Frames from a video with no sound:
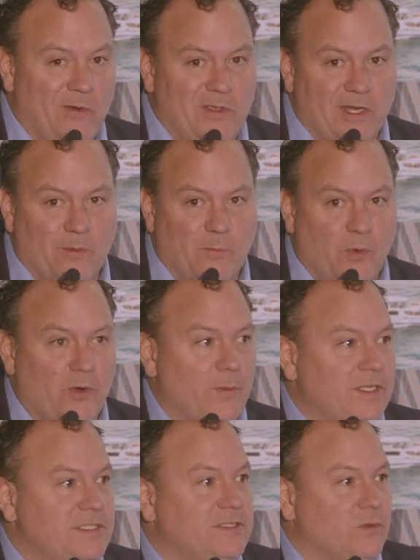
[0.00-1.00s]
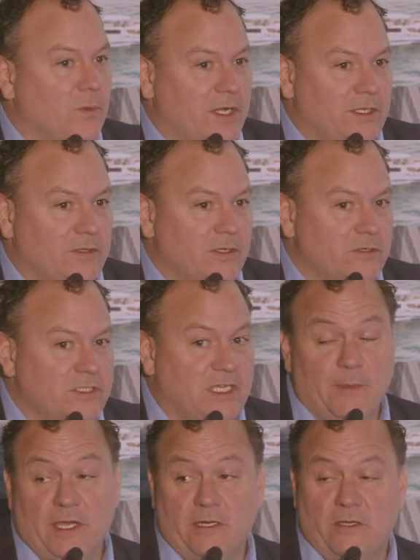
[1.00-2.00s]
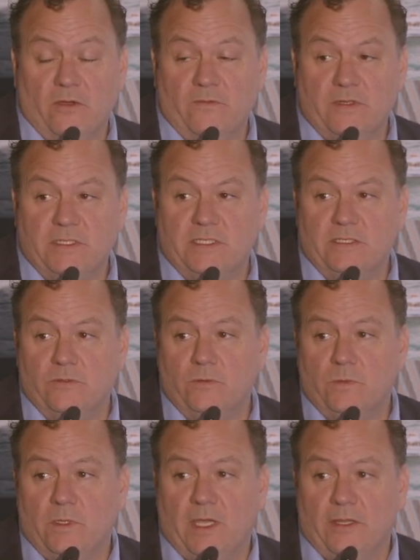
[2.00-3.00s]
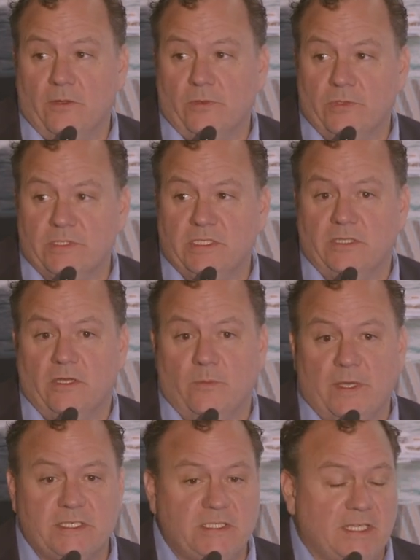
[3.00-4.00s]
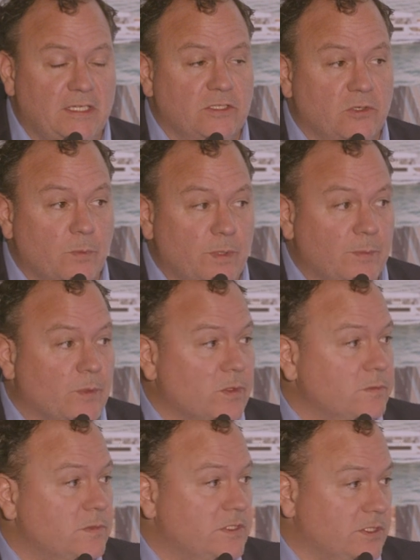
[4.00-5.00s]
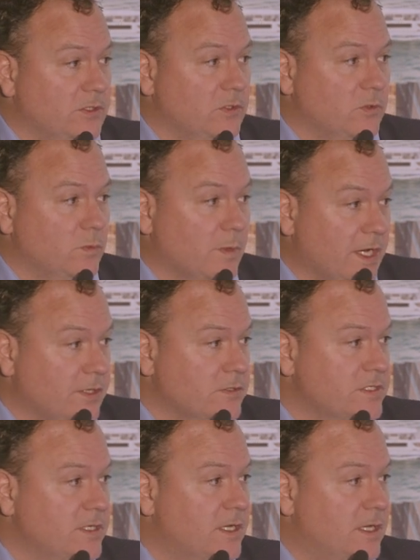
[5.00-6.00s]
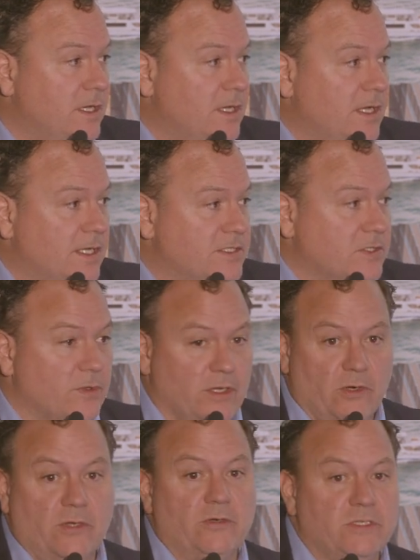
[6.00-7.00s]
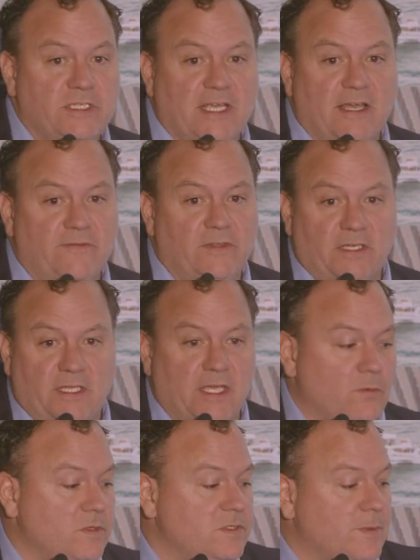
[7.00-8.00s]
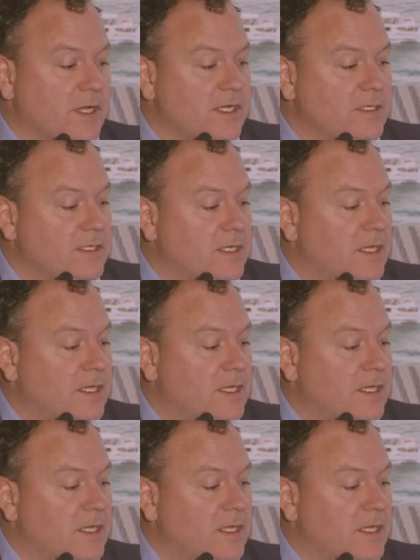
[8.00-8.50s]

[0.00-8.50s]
You know, permits, the regulators came out of COVID too, and they're losing their best technical people to miners. And so they're understaffed and can't respond.